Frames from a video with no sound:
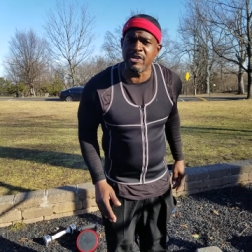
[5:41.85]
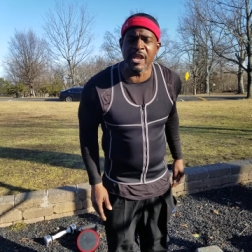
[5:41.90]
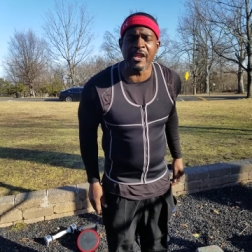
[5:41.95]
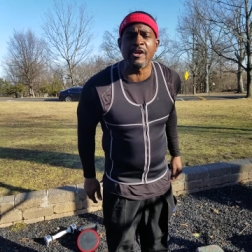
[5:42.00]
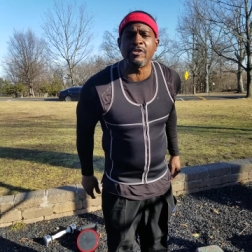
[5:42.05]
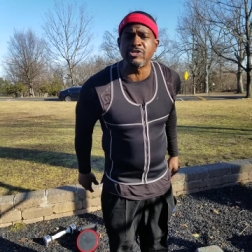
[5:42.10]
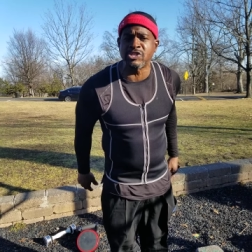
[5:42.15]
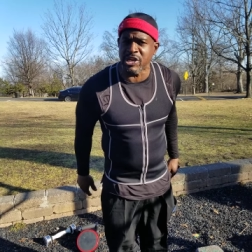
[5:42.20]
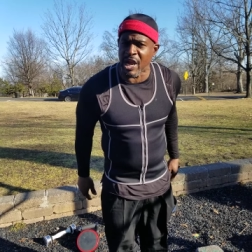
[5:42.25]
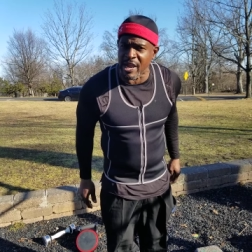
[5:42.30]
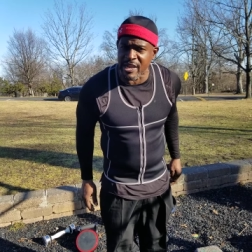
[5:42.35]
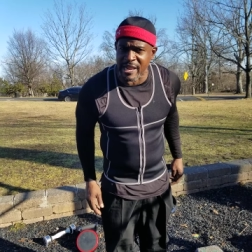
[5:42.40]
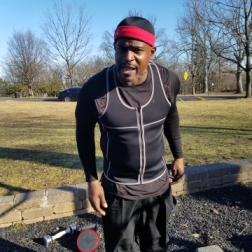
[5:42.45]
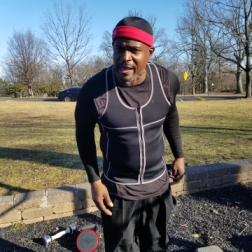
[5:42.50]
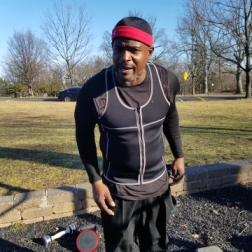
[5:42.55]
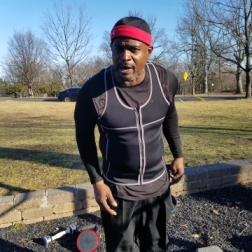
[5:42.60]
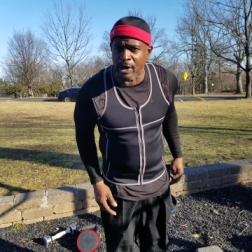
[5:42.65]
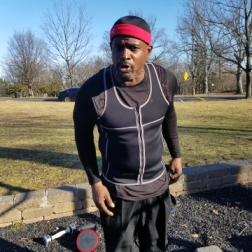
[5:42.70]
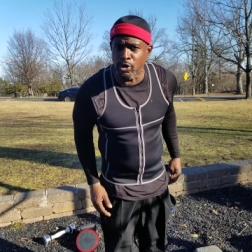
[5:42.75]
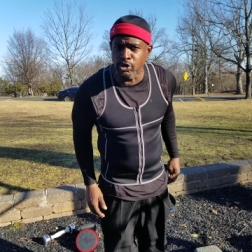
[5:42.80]
They don't tell you how
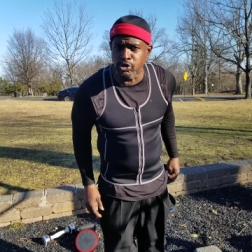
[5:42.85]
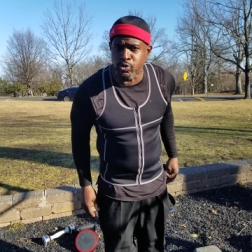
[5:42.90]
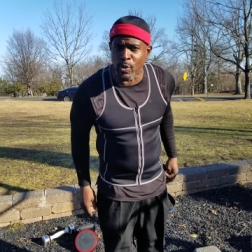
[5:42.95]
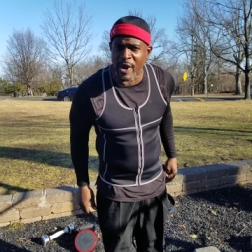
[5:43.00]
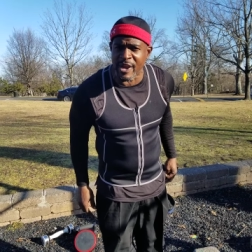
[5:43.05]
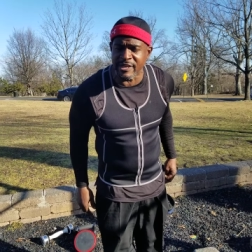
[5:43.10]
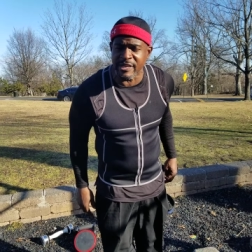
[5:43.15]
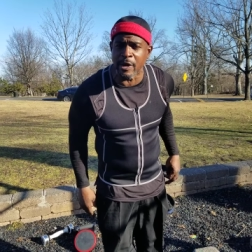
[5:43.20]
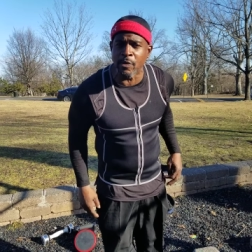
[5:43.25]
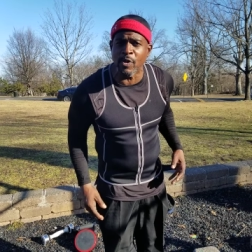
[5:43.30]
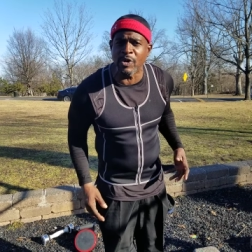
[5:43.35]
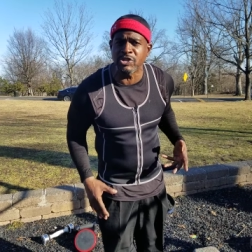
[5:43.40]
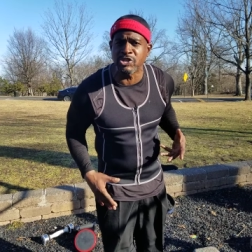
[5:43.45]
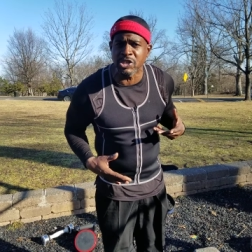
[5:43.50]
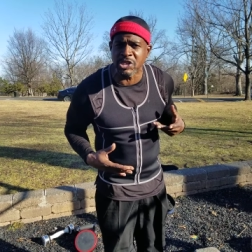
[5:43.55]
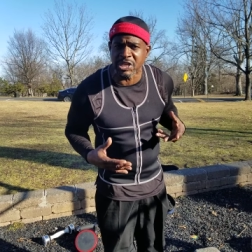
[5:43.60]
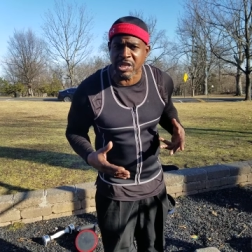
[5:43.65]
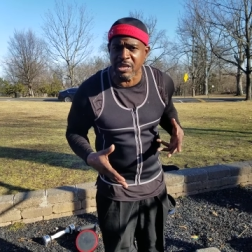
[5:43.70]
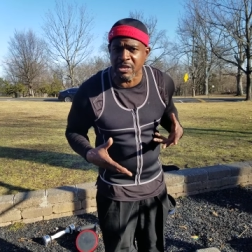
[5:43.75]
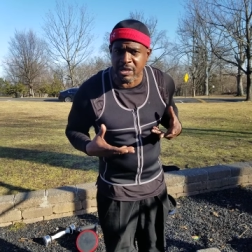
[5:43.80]
to lose weight. They want you
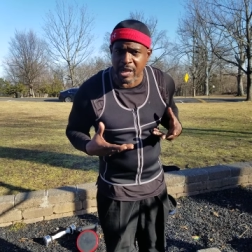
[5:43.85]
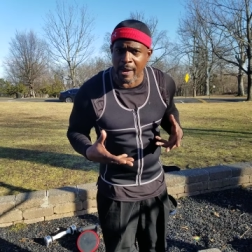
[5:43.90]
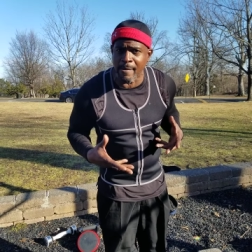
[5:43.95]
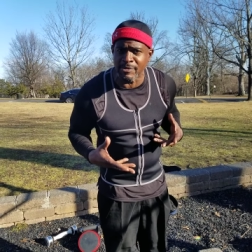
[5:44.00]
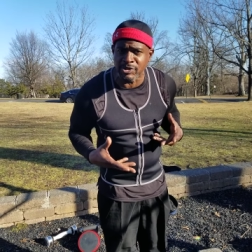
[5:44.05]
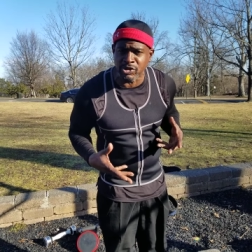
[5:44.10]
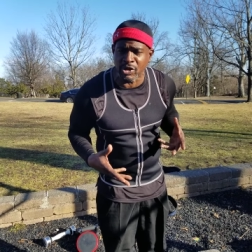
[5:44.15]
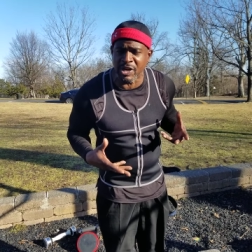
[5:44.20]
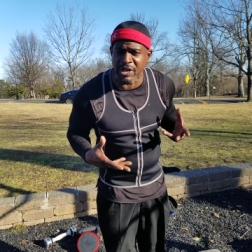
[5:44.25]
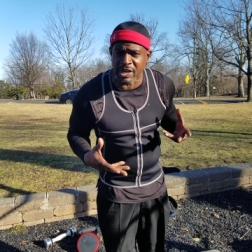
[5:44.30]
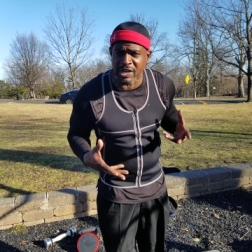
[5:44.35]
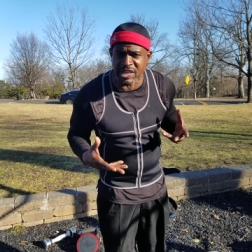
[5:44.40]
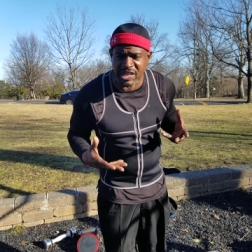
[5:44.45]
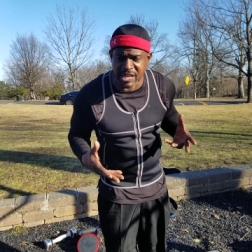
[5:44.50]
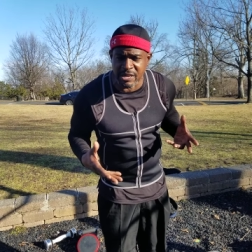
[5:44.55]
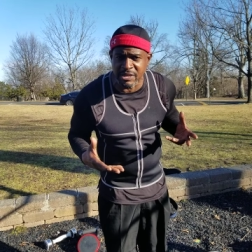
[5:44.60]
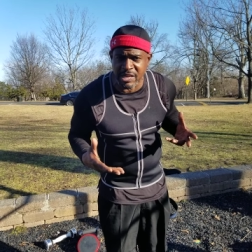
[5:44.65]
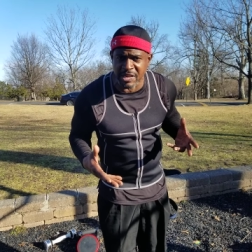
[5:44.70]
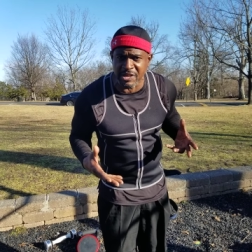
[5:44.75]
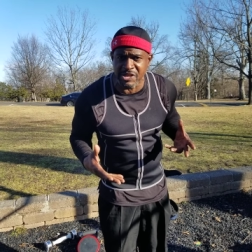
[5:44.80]
to keep coming so they can
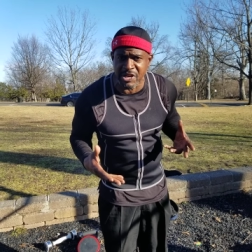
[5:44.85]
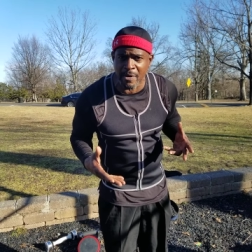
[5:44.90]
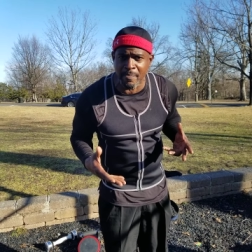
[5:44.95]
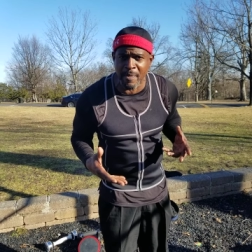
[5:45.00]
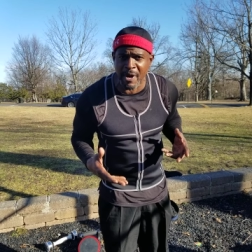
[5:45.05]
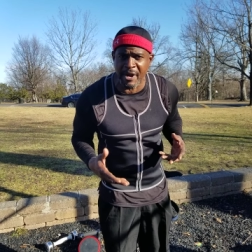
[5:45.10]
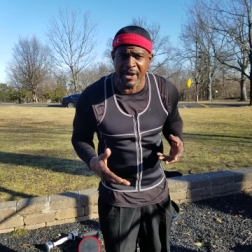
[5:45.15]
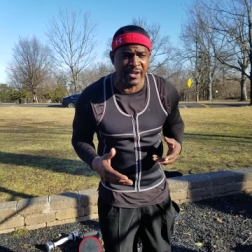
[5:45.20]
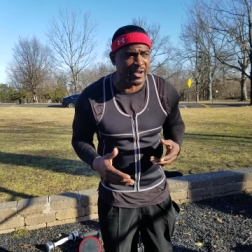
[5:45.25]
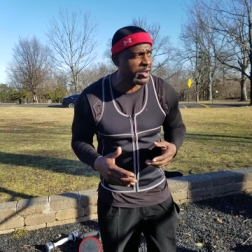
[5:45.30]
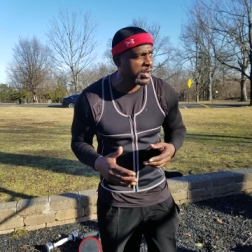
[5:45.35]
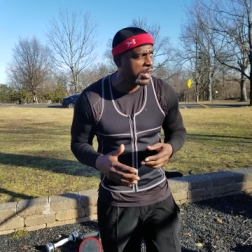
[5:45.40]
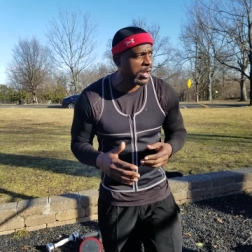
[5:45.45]
keep getting your money.